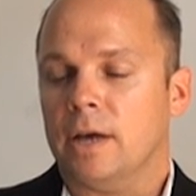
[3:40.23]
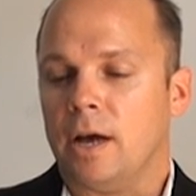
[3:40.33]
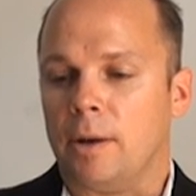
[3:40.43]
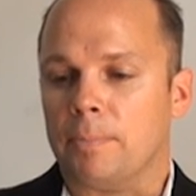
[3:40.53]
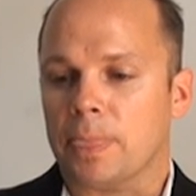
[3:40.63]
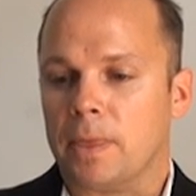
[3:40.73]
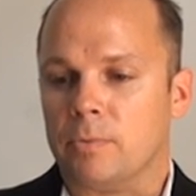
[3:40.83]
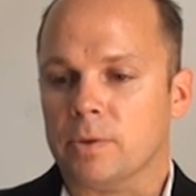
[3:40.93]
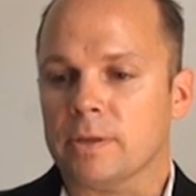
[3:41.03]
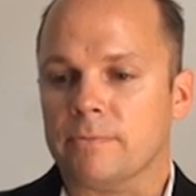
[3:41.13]

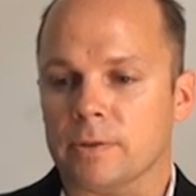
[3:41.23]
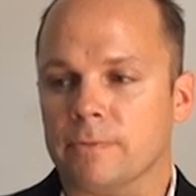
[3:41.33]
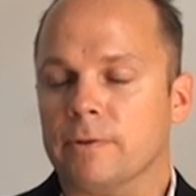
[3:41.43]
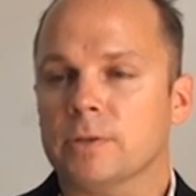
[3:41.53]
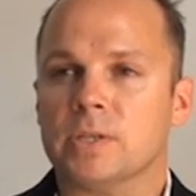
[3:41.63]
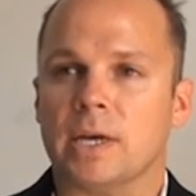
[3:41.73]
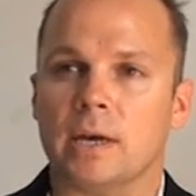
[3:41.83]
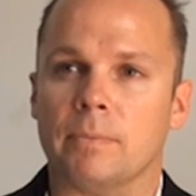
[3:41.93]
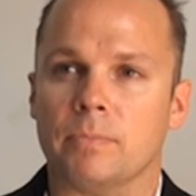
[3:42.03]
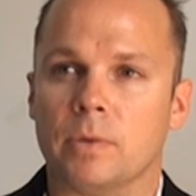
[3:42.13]
And really, for the first
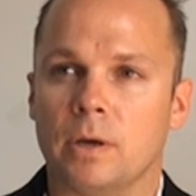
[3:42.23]
time